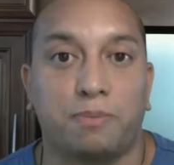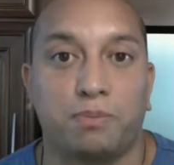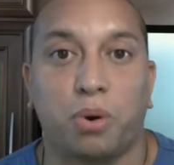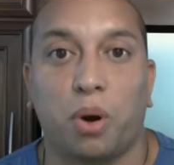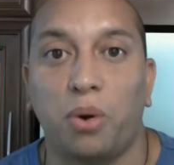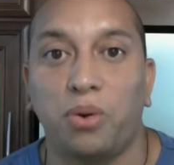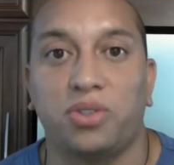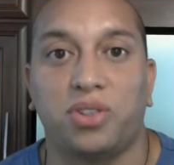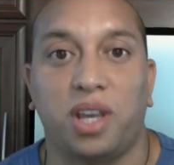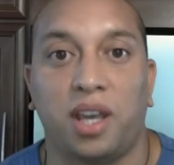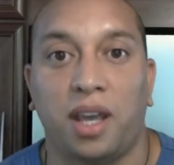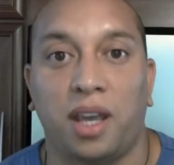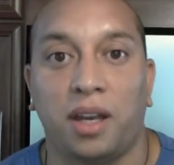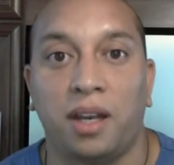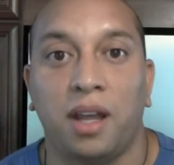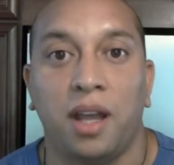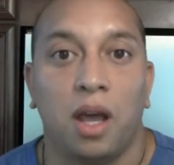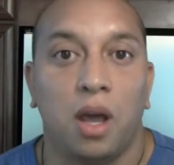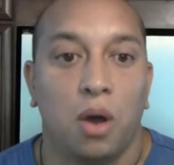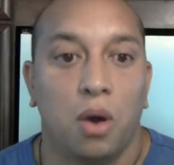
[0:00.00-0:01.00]
of
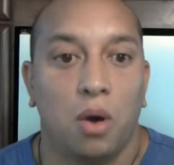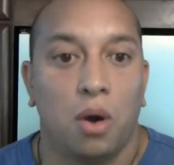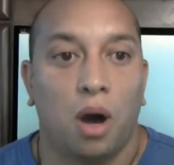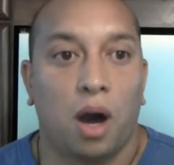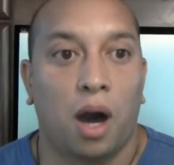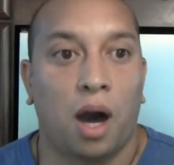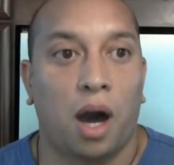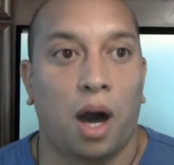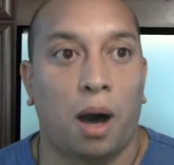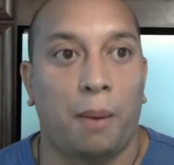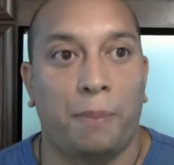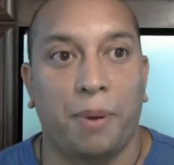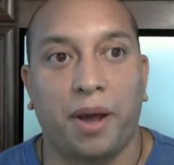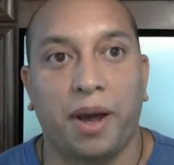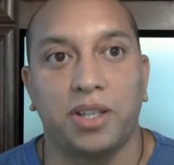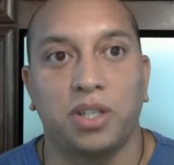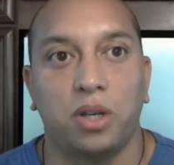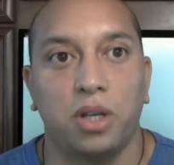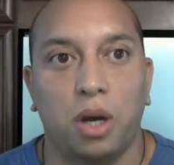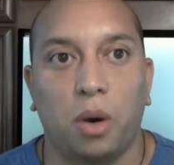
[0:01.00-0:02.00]
protein,
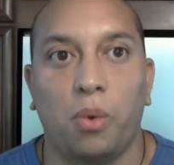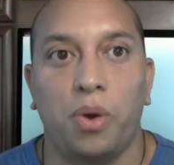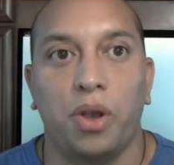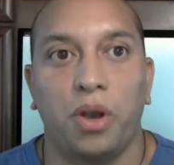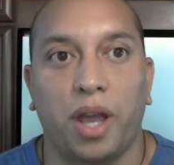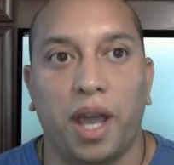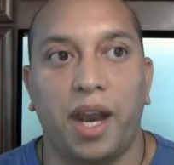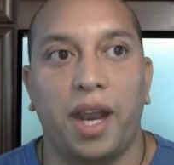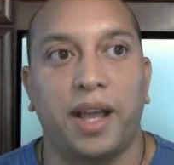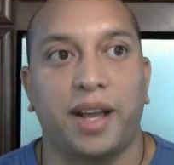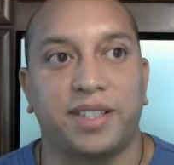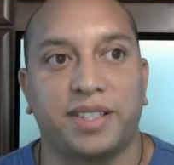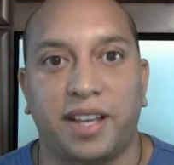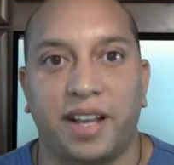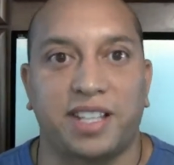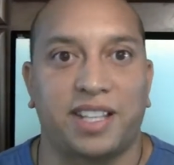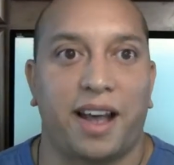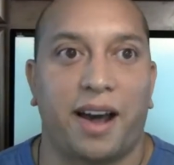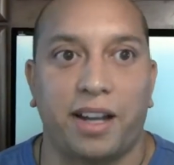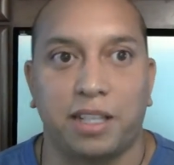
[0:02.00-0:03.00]
because you know, when you're getting a
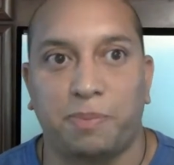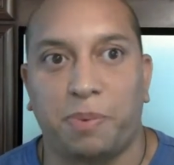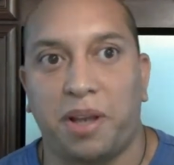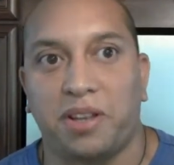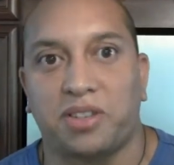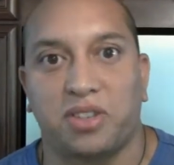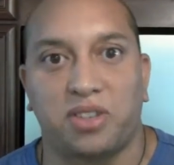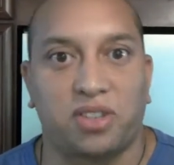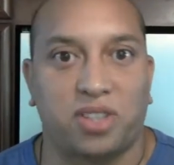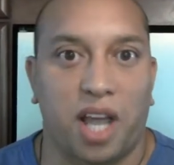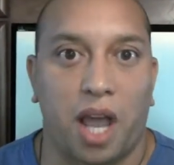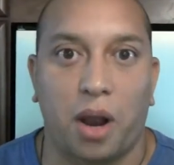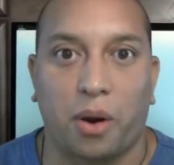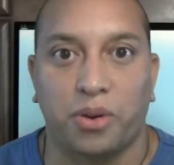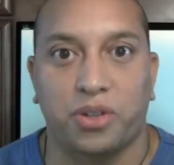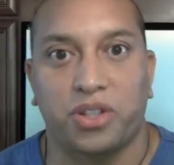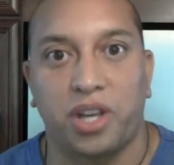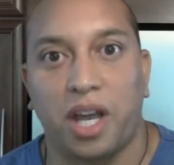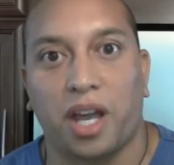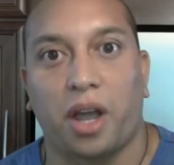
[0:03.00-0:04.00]
6-ounce piece of steak
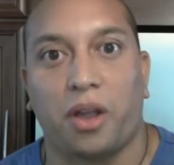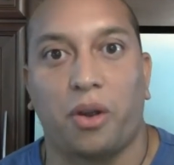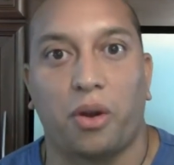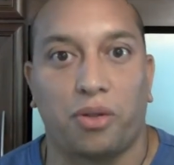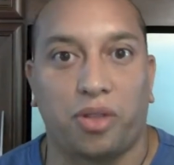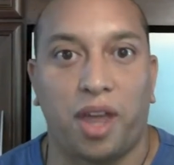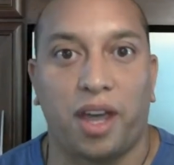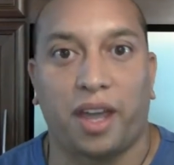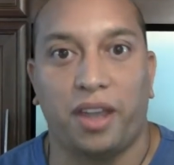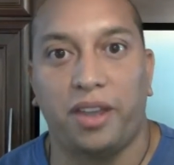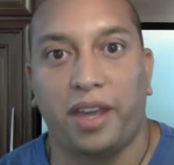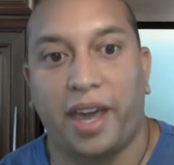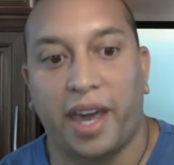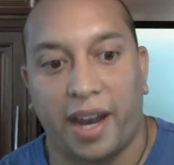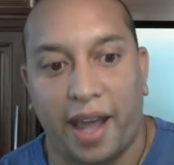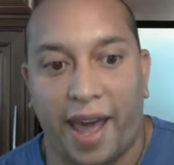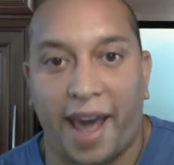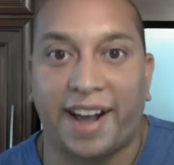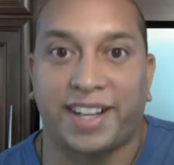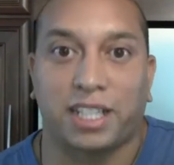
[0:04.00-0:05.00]
or chicken, you're thinking you
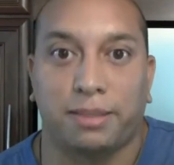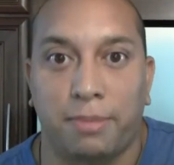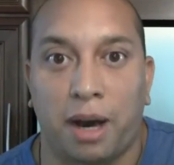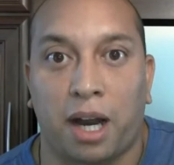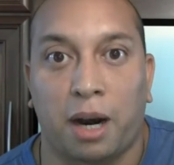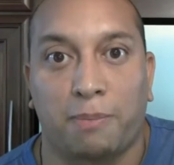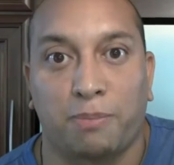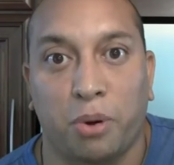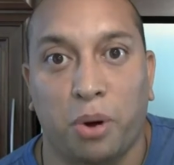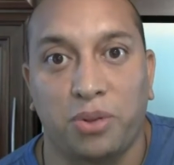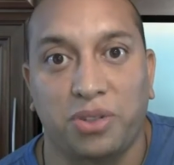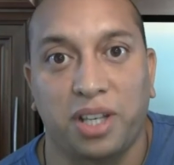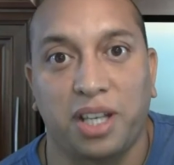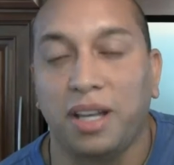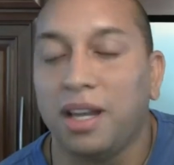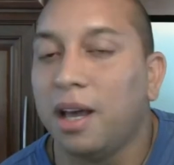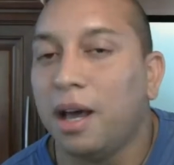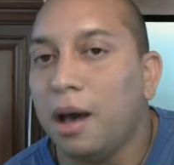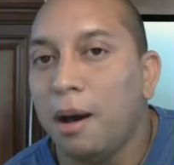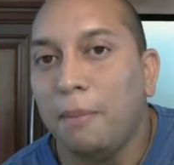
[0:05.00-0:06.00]
get X amount of
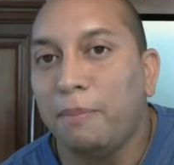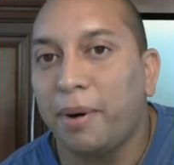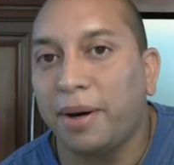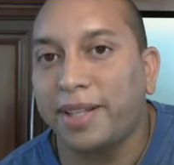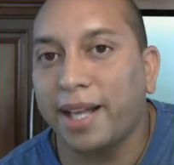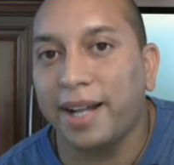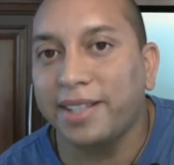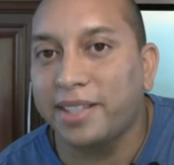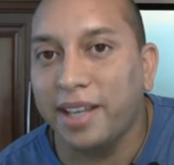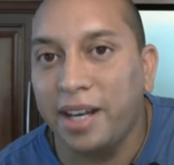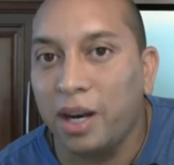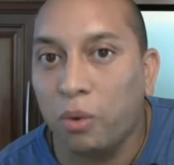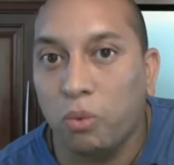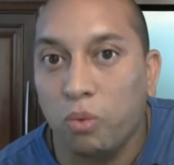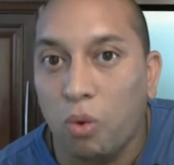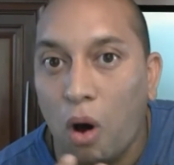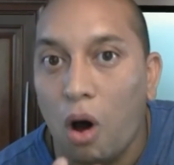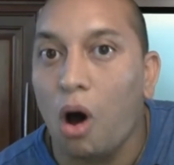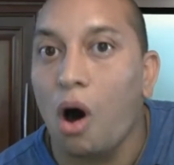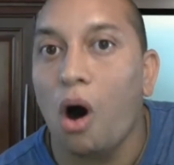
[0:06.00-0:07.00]
protein, but that's in a
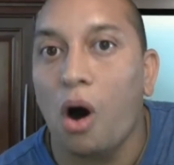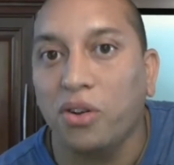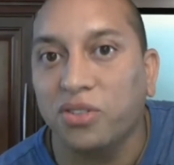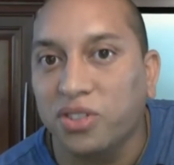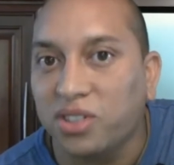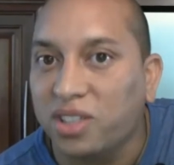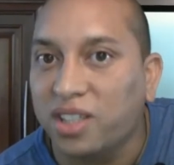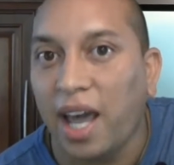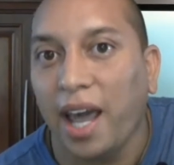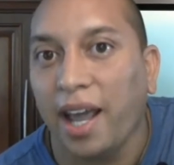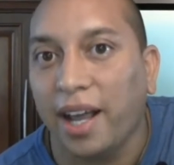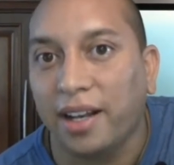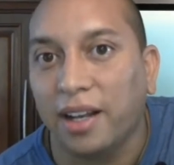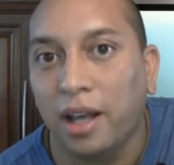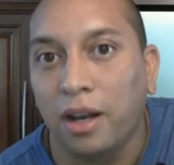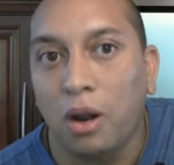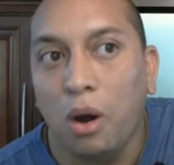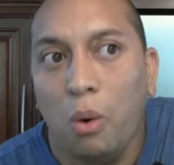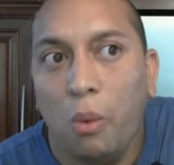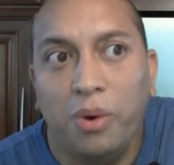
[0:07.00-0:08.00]
raw
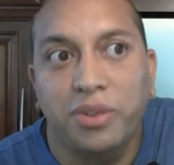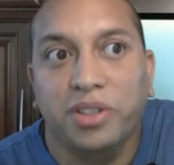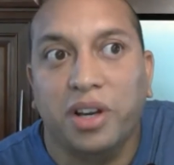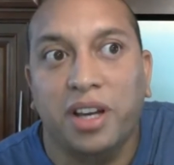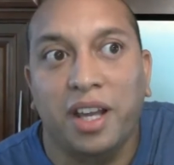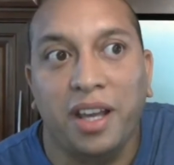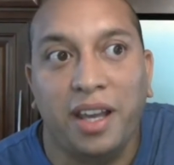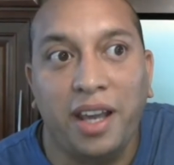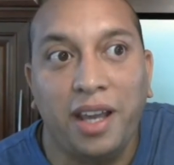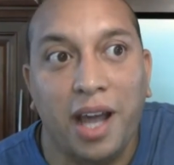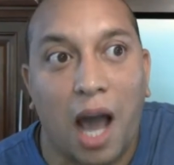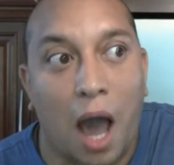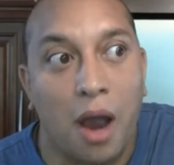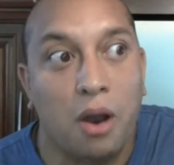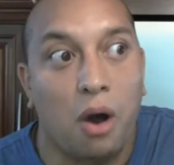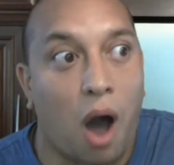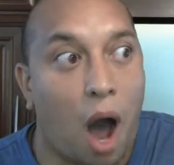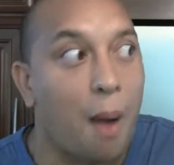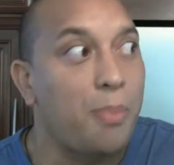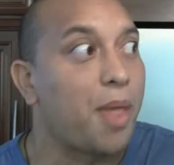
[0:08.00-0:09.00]
state. And no one's gonna eat, I
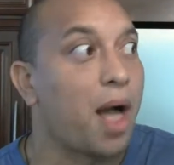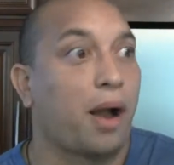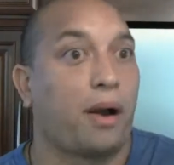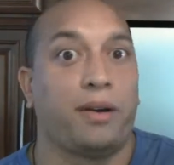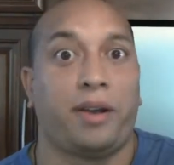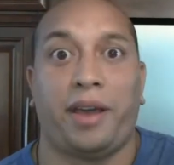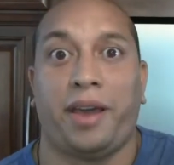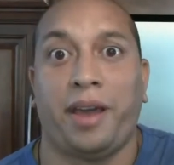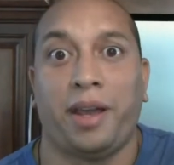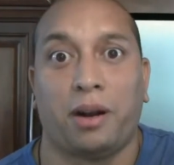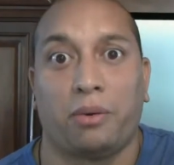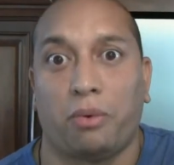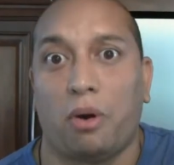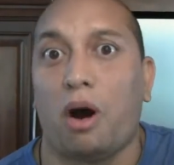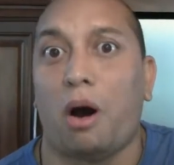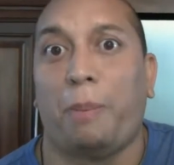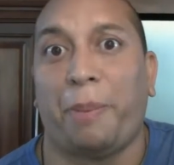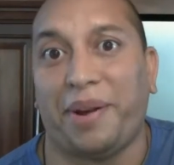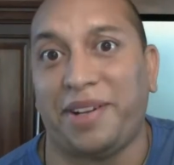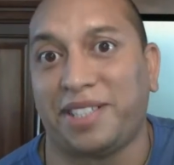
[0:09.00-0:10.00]
know I'm not gonna eat a
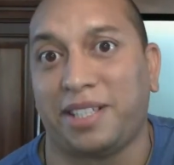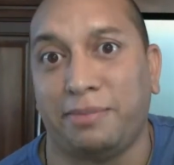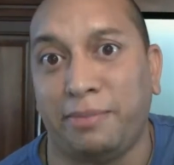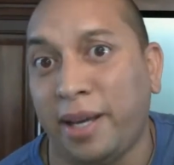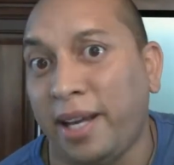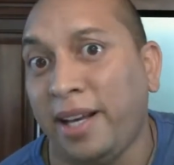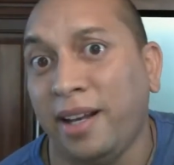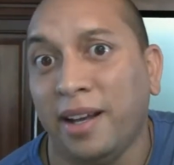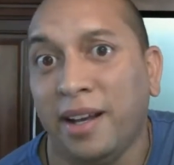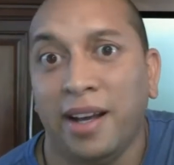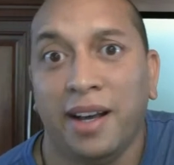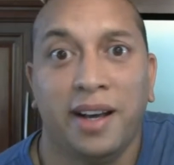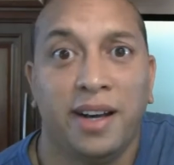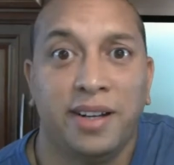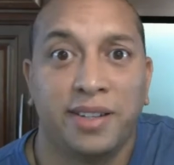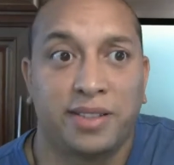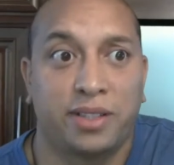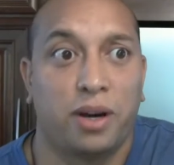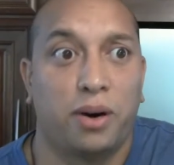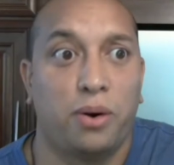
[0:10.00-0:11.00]
raw piece of meat.
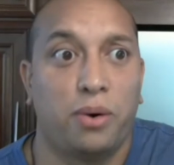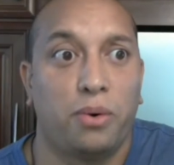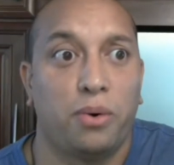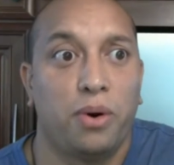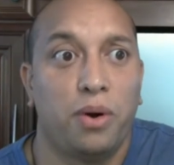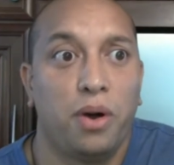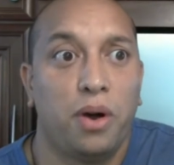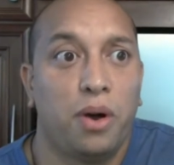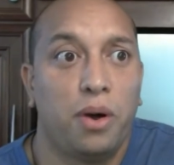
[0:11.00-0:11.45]
So